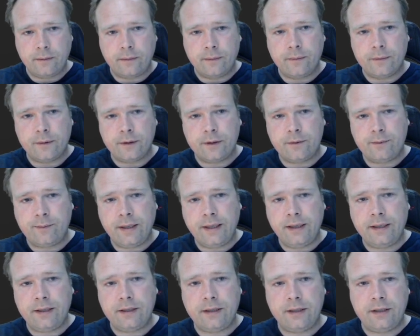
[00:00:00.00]

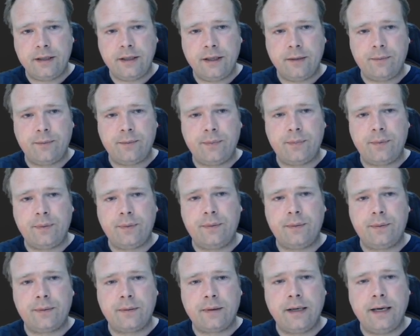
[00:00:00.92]
spaceship
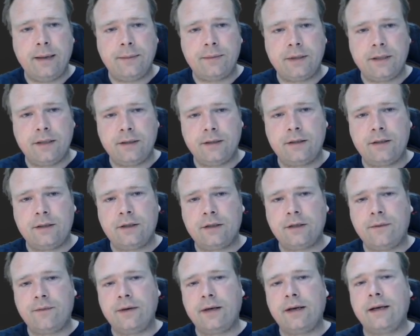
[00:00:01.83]
captains or
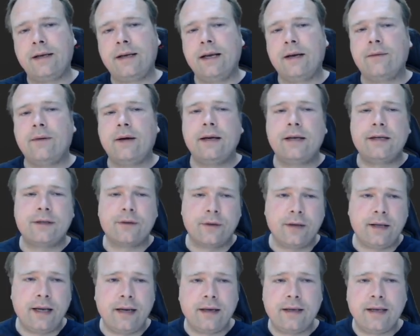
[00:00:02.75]
something like that, right?
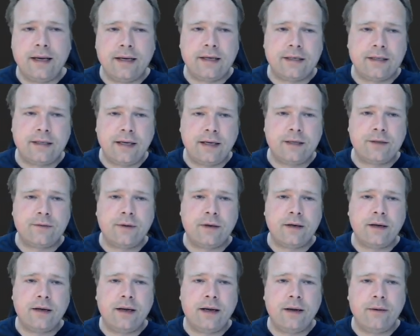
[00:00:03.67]
So that is
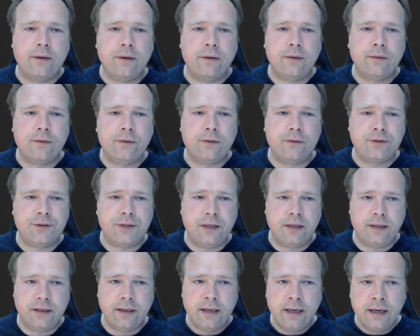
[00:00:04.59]
how you
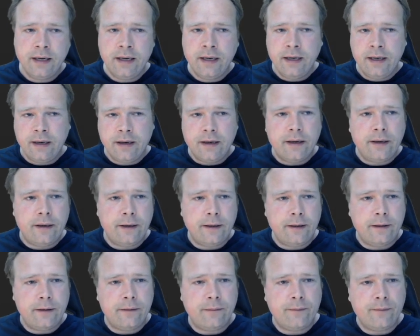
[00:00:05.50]
usually
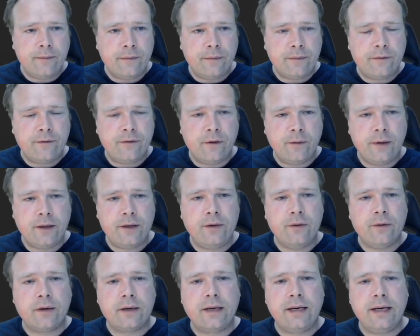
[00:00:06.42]
format
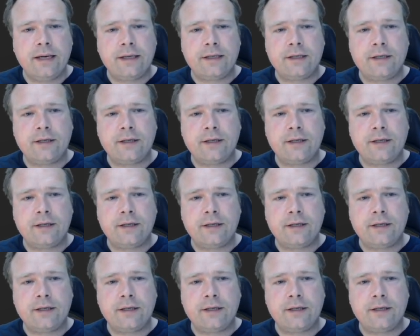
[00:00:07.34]
your get